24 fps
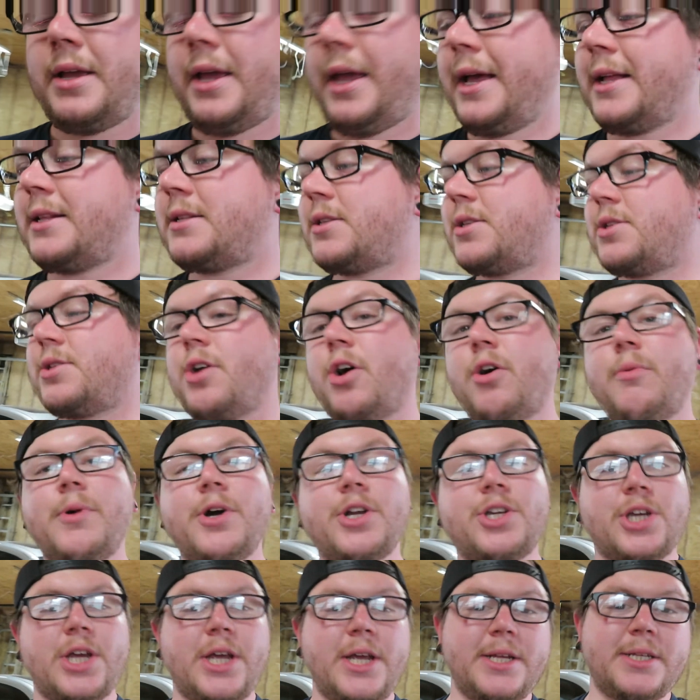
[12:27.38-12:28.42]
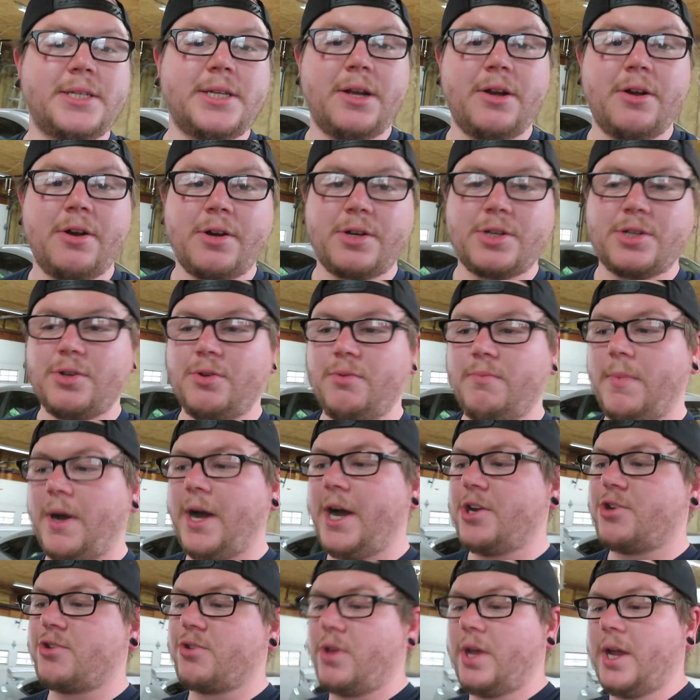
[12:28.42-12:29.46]
It's so much easier to
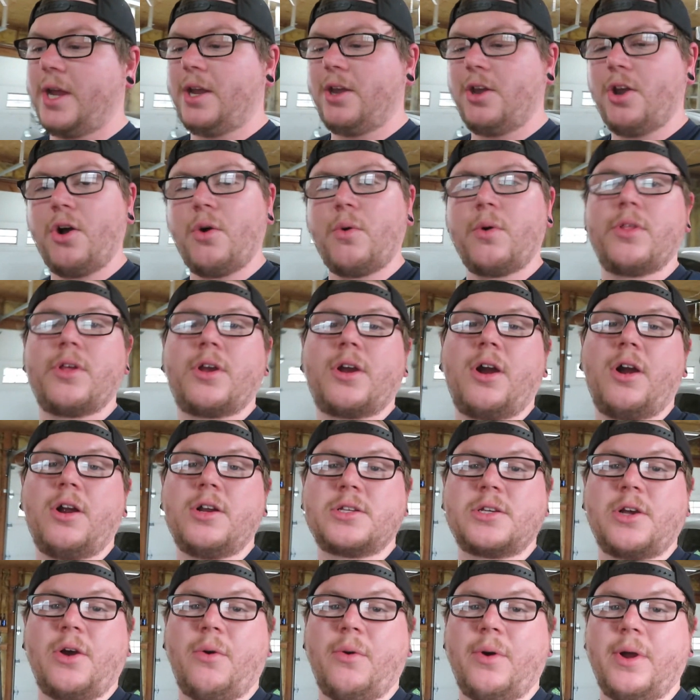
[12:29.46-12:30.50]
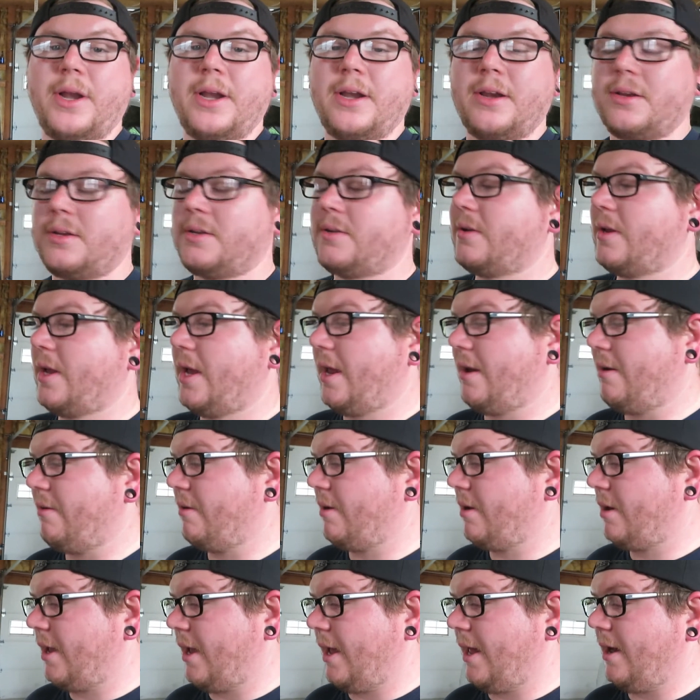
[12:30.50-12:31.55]
modulate, know where the car's going,
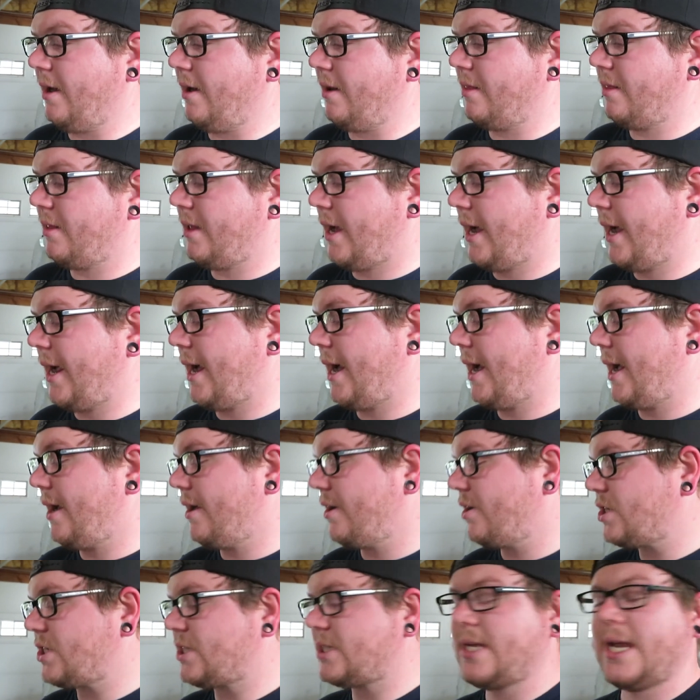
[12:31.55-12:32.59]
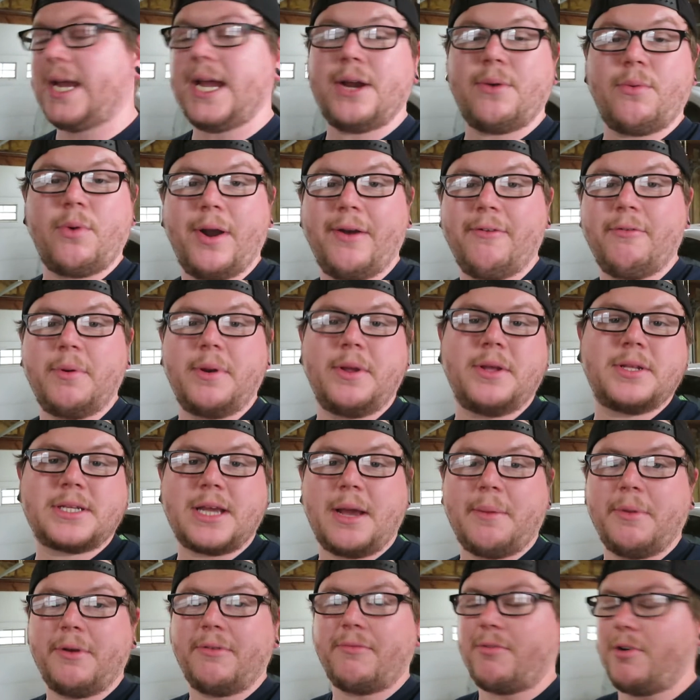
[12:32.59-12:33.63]
and I understand where everybody's
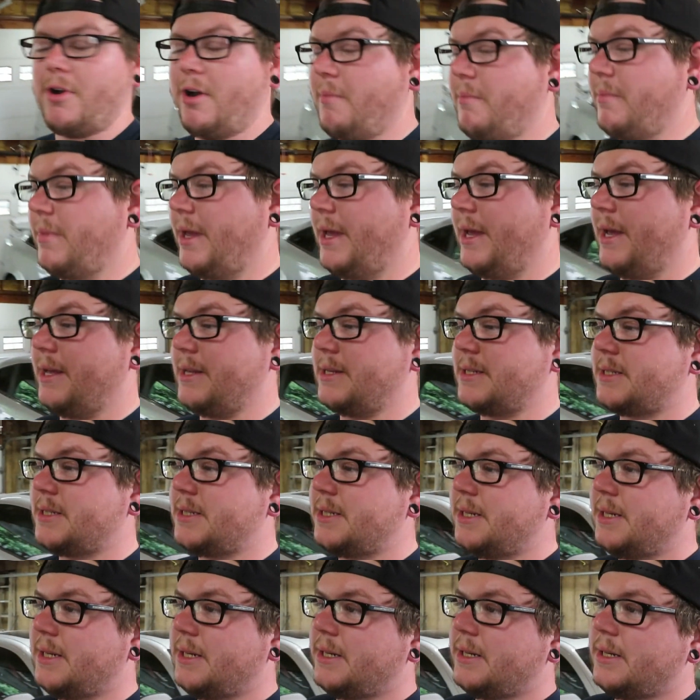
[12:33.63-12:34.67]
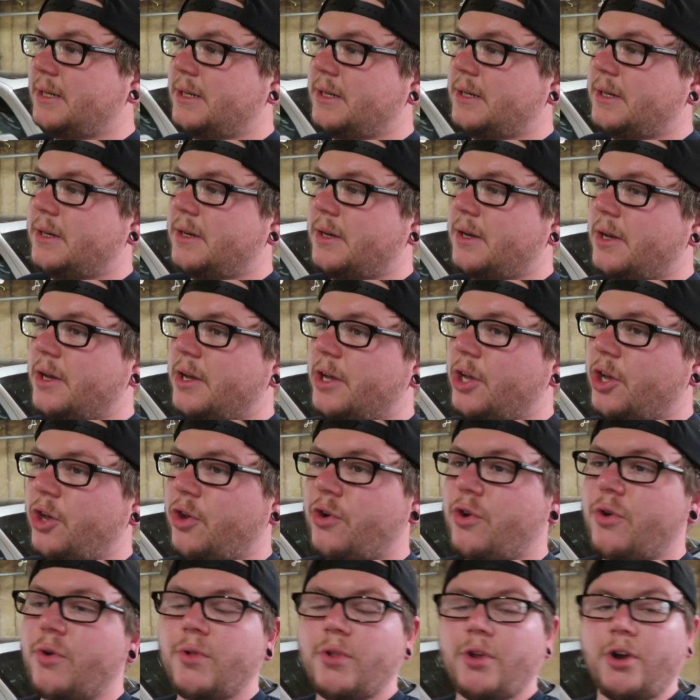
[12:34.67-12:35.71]
coming from. Is you
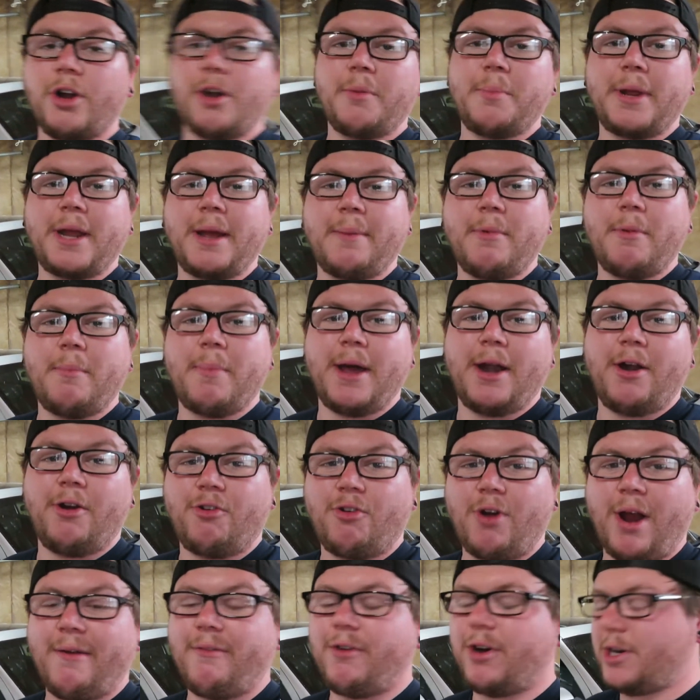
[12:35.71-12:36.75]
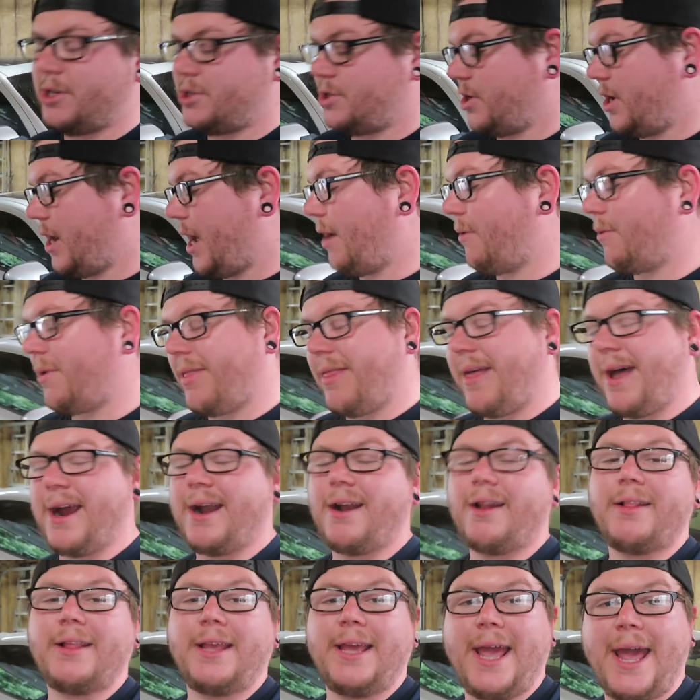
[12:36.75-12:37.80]
do learn to become a better driver because you're not
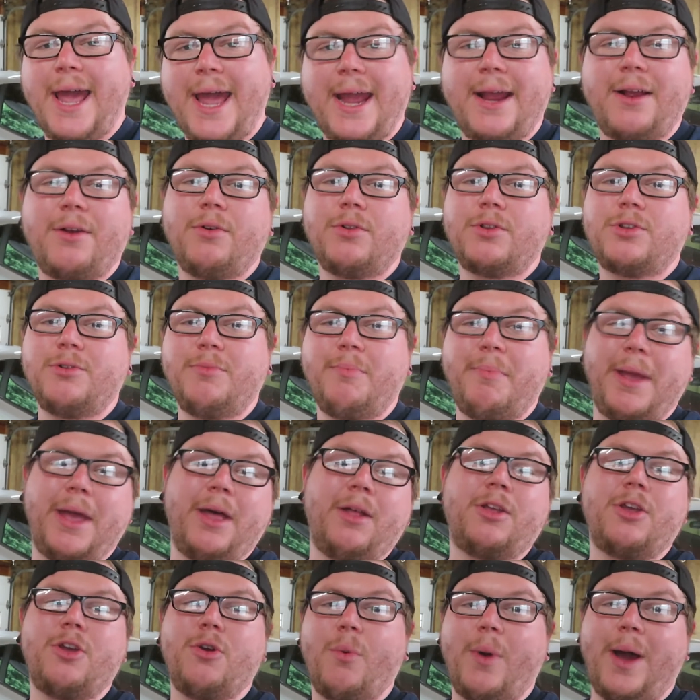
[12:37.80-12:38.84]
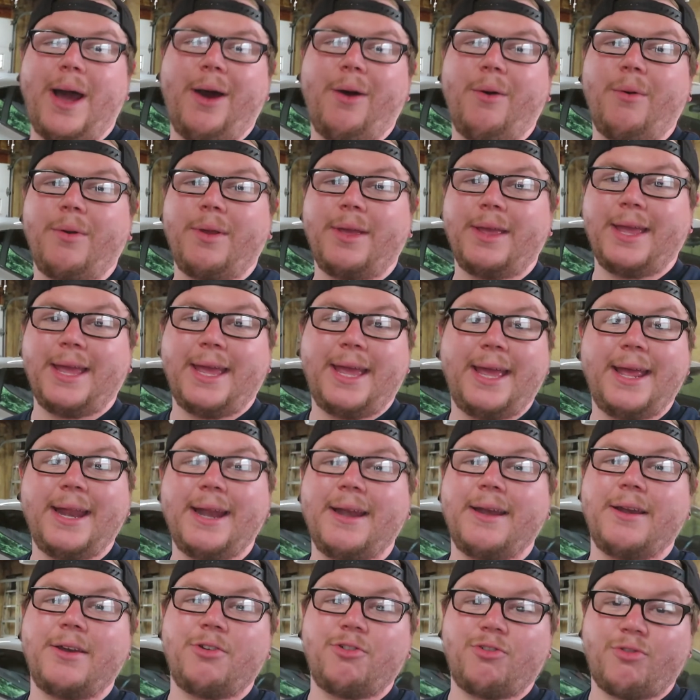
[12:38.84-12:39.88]
relying on the angle to bail you out
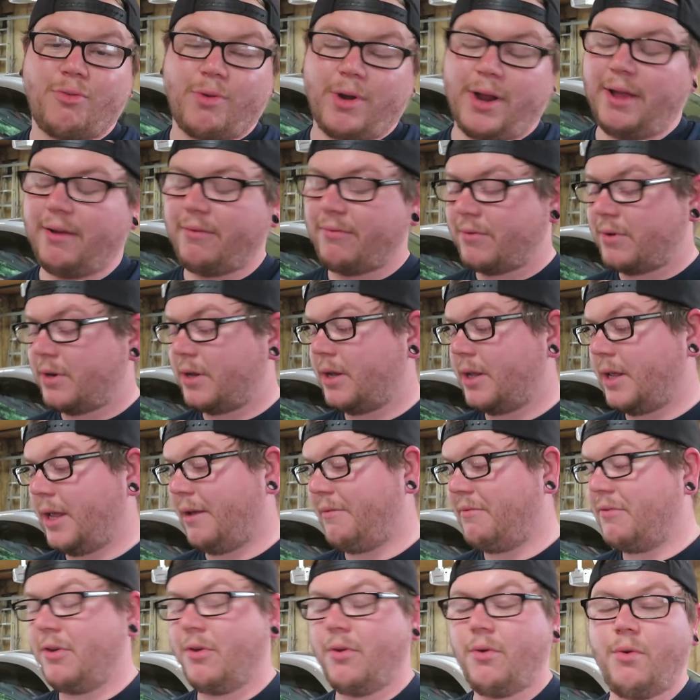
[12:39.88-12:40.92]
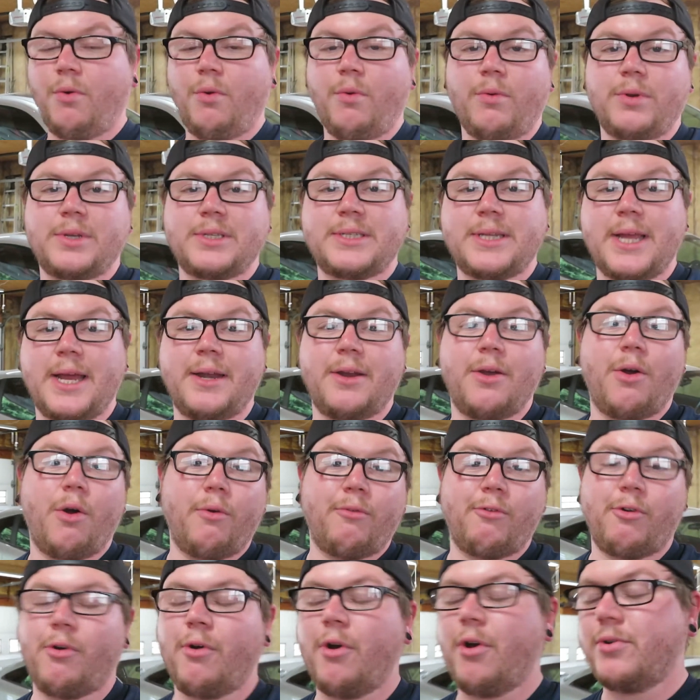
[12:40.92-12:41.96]
in drift if you tend to
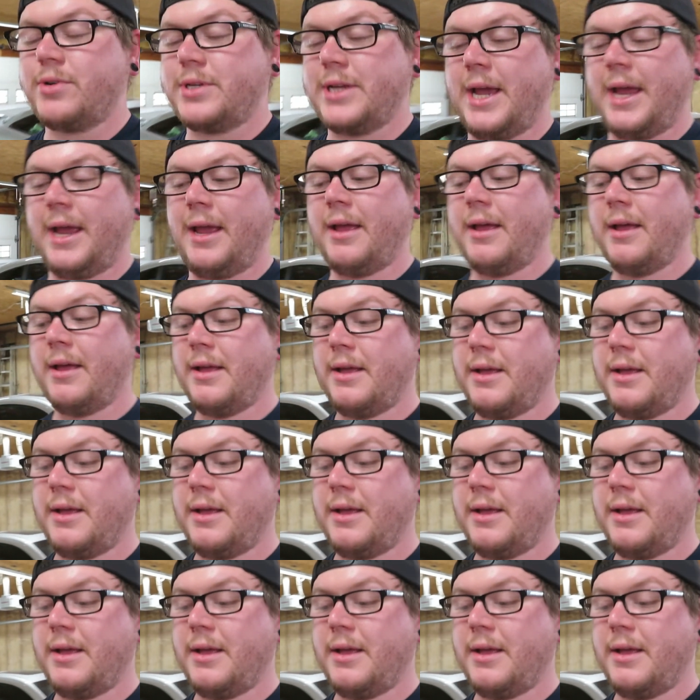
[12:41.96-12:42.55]
over rotate.